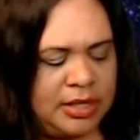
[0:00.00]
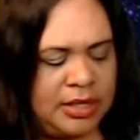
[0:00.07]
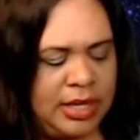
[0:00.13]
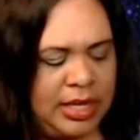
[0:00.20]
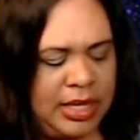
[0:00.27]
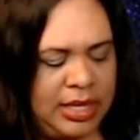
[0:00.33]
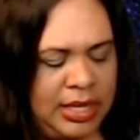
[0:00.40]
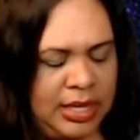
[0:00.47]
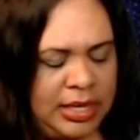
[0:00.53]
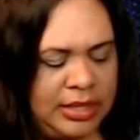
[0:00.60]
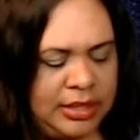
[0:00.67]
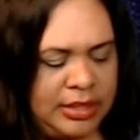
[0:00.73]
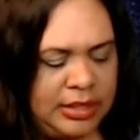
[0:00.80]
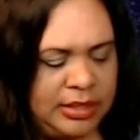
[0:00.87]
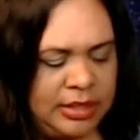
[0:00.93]

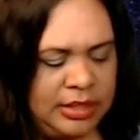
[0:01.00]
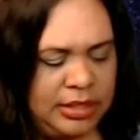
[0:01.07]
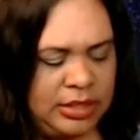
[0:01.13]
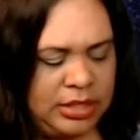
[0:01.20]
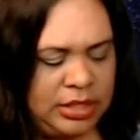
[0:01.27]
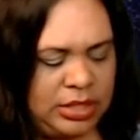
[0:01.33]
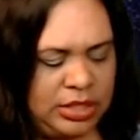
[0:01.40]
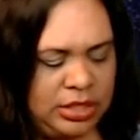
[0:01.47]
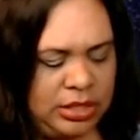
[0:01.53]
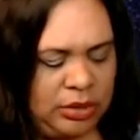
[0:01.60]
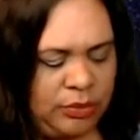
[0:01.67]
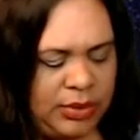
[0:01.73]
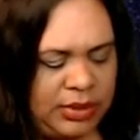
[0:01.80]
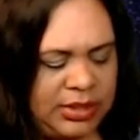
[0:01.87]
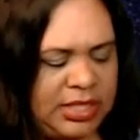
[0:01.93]
And, you know,
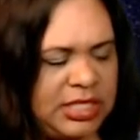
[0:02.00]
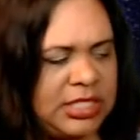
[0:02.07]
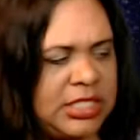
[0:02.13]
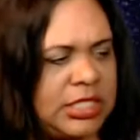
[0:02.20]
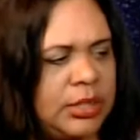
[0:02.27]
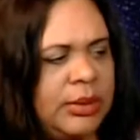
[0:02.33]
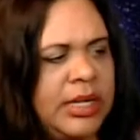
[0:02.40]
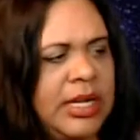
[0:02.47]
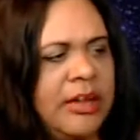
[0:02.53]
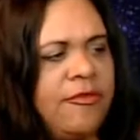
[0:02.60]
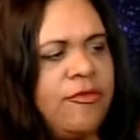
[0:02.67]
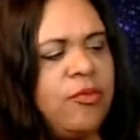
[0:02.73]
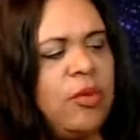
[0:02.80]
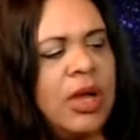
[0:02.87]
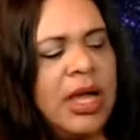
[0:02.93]
with this Three
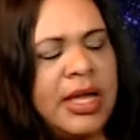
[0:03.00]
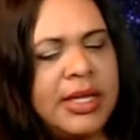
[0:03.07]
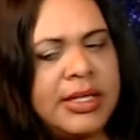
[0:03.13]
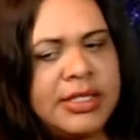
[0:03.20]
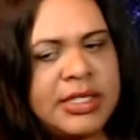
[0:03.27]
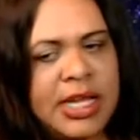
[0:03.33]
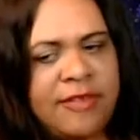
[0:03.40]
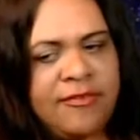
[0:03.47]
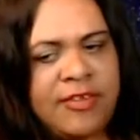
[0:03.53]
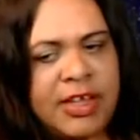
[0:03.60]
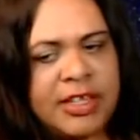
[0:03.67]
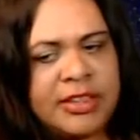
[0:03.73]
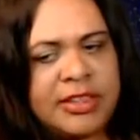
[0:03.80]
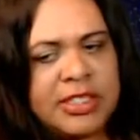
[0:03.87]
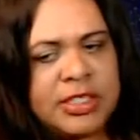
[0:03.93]
of Wands, I
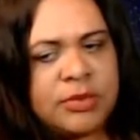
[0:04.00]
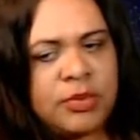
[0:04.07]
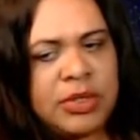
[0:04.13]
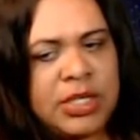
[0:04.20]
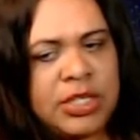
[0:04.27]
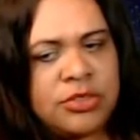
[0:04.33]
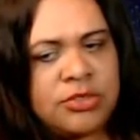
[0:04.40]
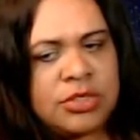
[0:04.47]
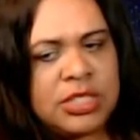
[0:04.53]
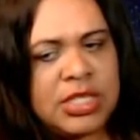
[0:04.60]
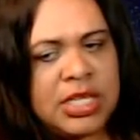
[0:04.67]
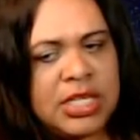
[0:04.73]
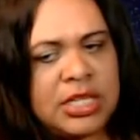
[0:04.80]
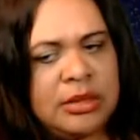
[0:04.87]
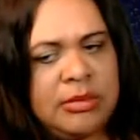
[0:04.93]
find this one
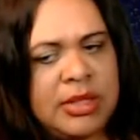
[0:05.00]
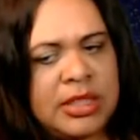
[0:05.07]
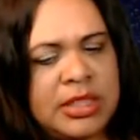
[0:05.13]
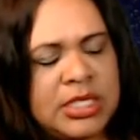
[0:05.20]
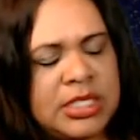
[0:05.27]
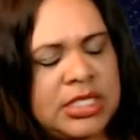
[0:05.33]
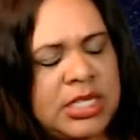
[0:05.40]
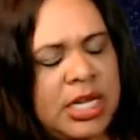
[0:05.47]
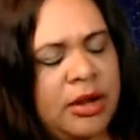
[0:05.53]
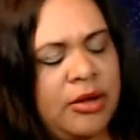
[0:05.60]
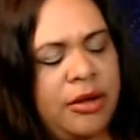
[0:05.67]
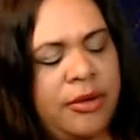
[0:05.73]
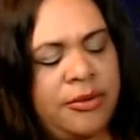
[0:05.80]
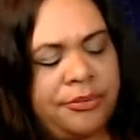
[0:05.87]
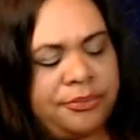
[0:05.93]
interesting in the Mythic
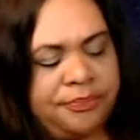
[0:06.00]
Tarot